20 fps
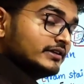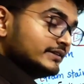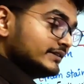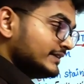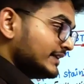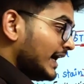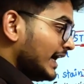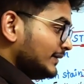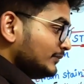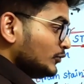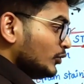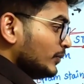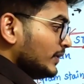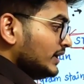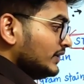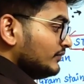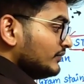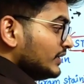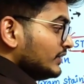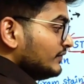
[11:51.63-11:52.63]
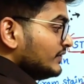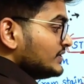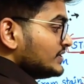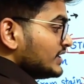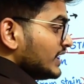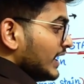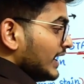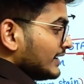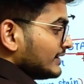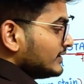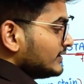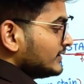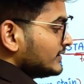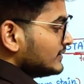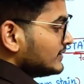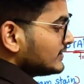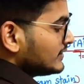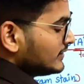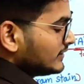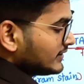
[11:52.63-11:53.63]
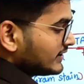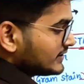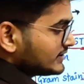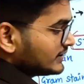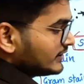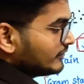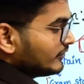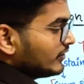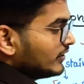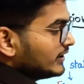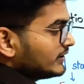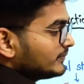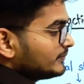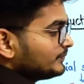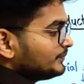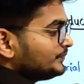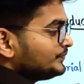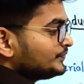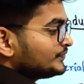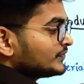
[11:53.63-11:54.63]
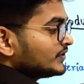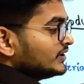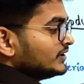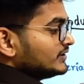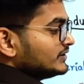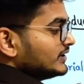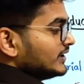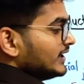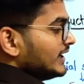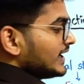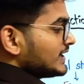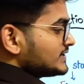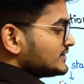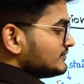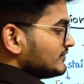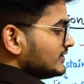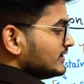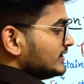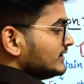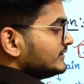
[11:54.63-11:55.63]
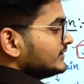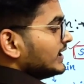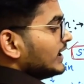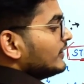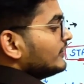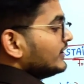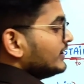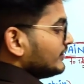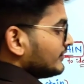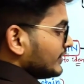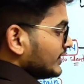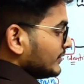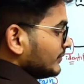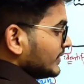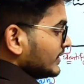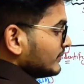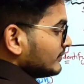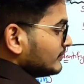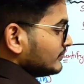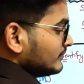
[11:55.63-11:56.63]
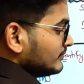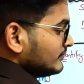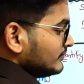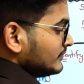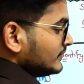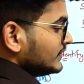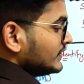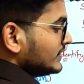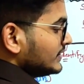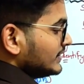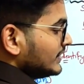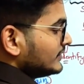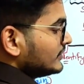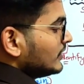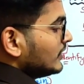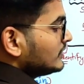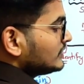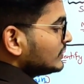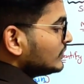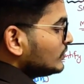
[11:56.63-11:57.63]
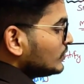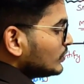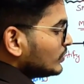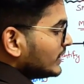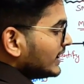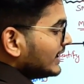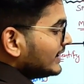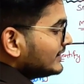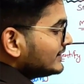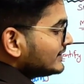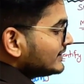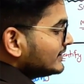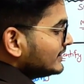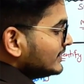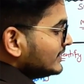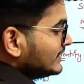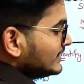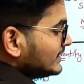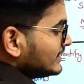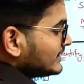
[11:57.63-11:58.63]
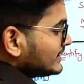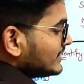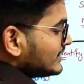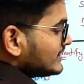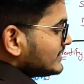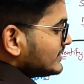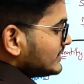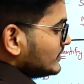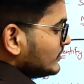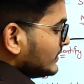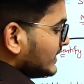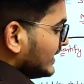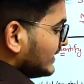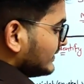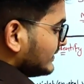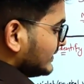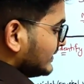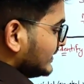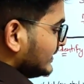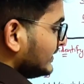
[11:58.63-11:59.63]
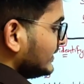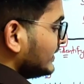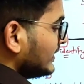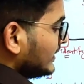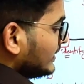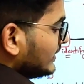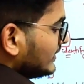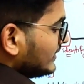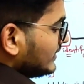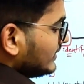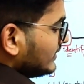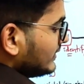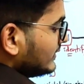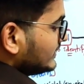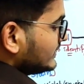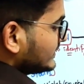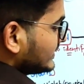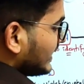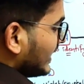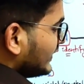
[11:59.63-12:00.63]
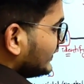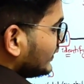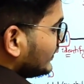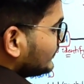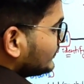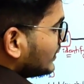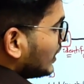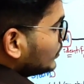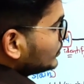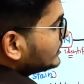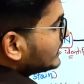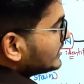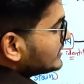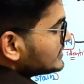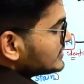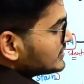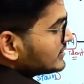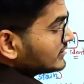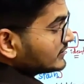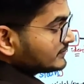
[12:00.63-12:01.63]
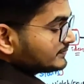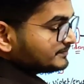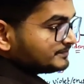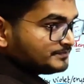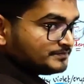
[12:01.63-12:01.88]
That moment when we add the crystal violet. The next one is iodine treatment. This is also known as, just you can say, it's kind of counter stain.